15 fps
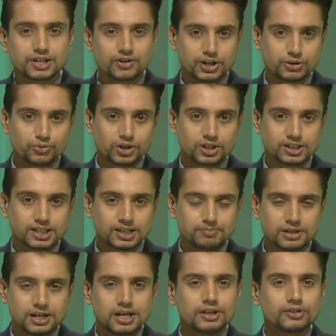Cricket World Cup,
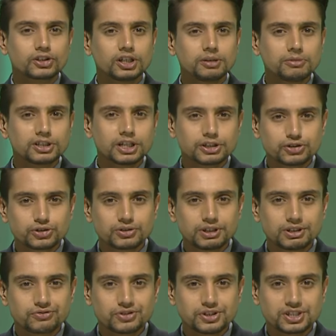the government has shown
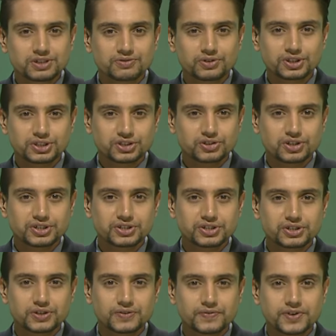interest for
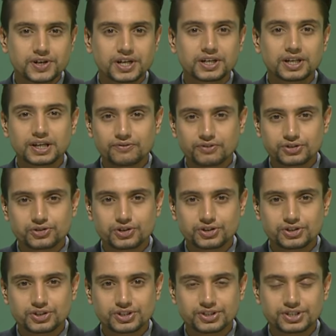construction of cricket
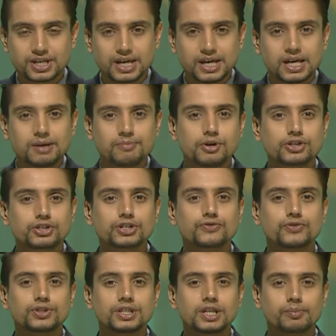infrastructures. Budget
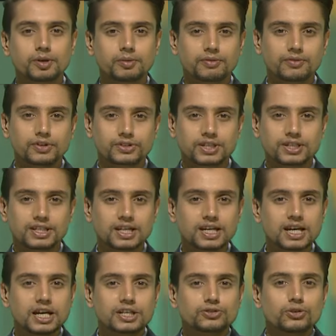for the upcoming fiscal year
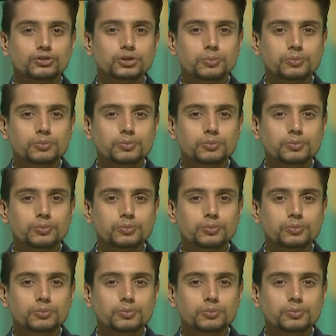has also